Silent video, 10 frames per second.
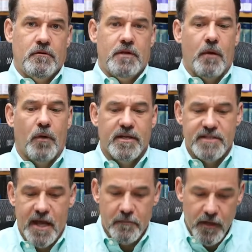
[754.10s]
Now, what does
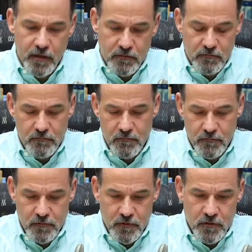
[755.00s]
that mean?
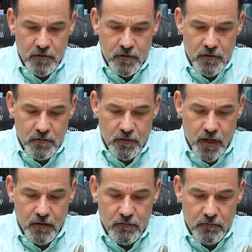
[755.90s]

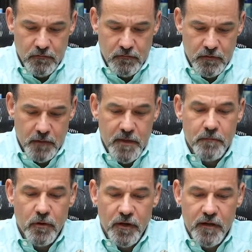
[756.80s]
Well, let me
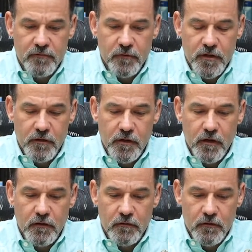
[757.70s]
pull it up for you here.